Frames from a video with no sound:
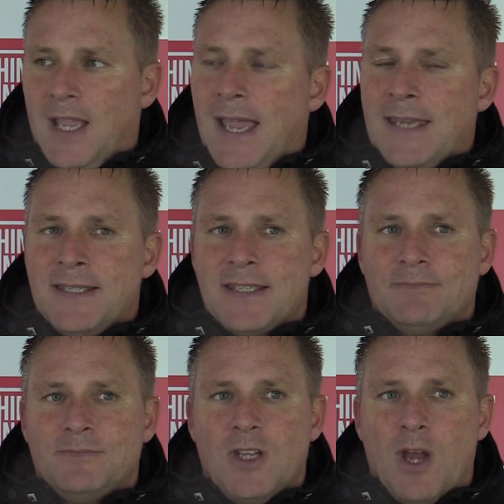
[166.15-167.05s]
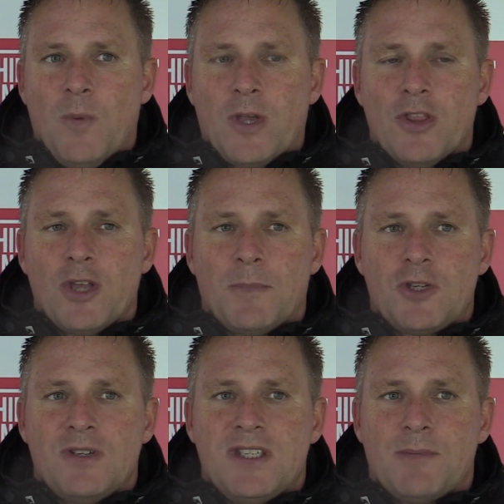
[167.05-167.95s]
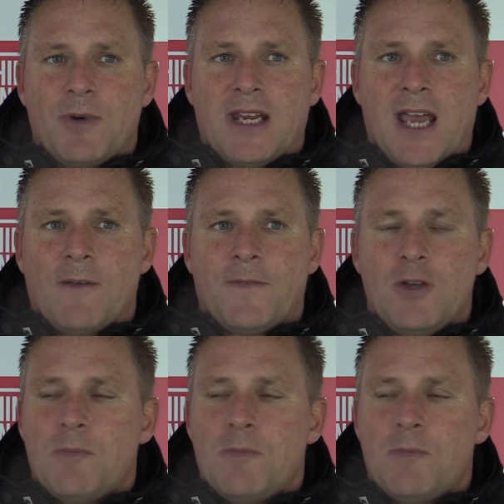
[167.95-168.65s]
and we got the opportunity to bring in Alfie,